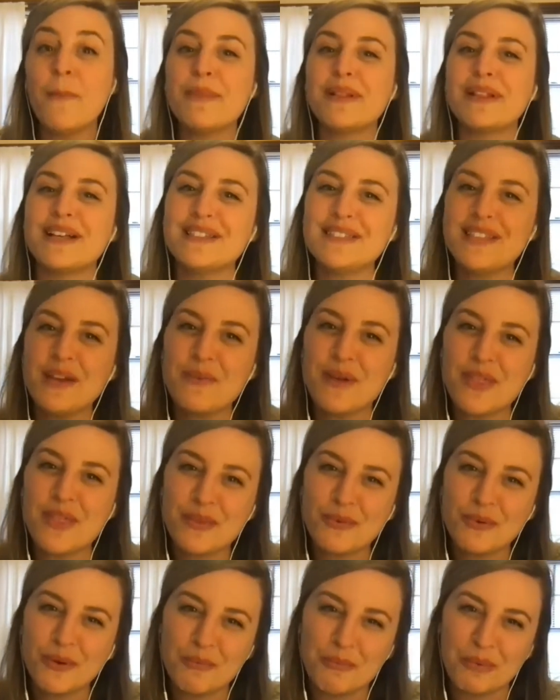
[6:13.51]
Plus, I went
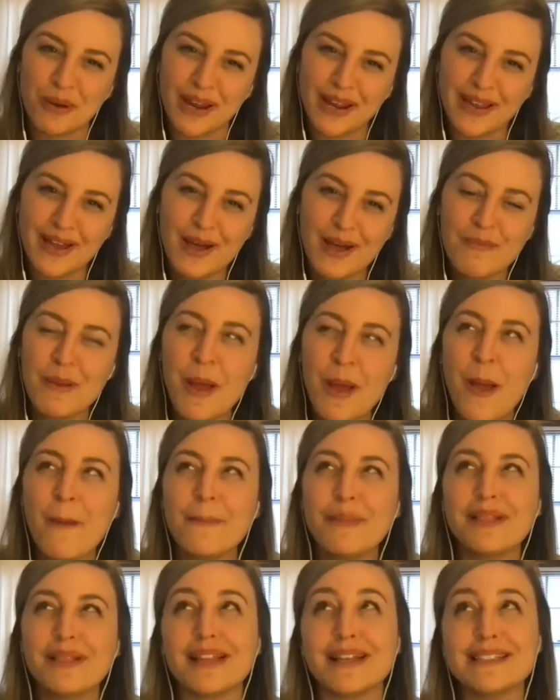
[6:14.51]
through a breakup.
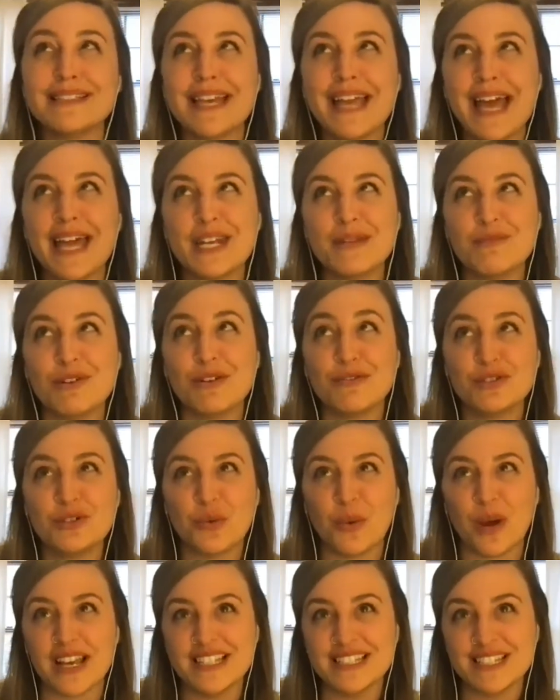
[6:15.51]
Plus, I had to move oh.
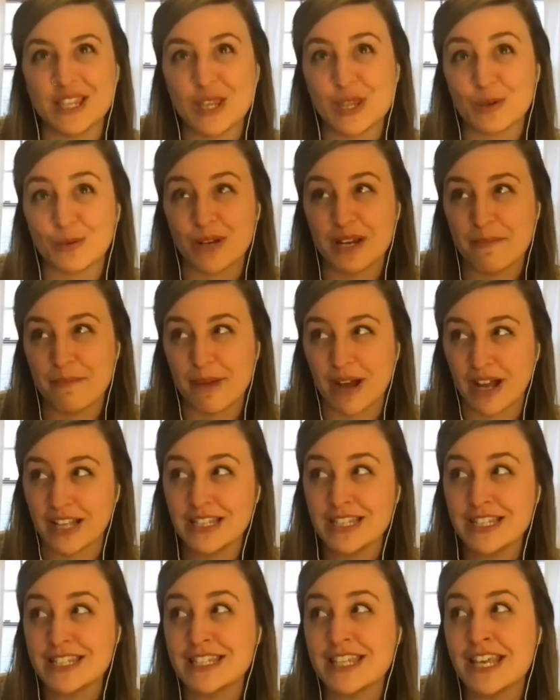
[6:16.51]
twice in three
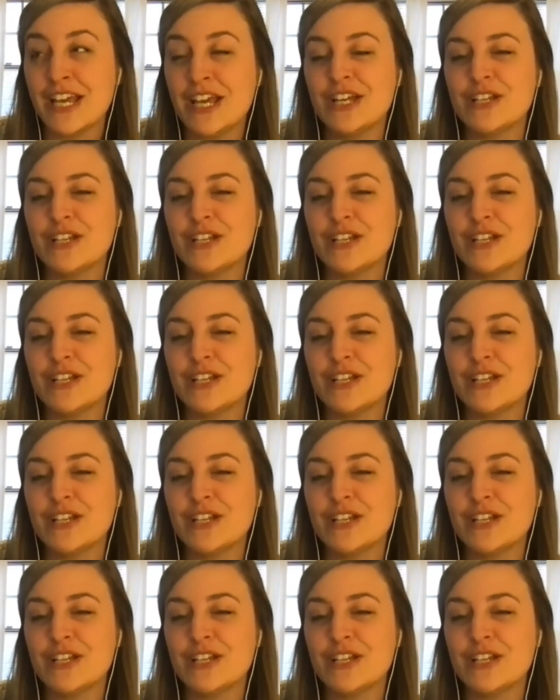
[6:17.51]
months.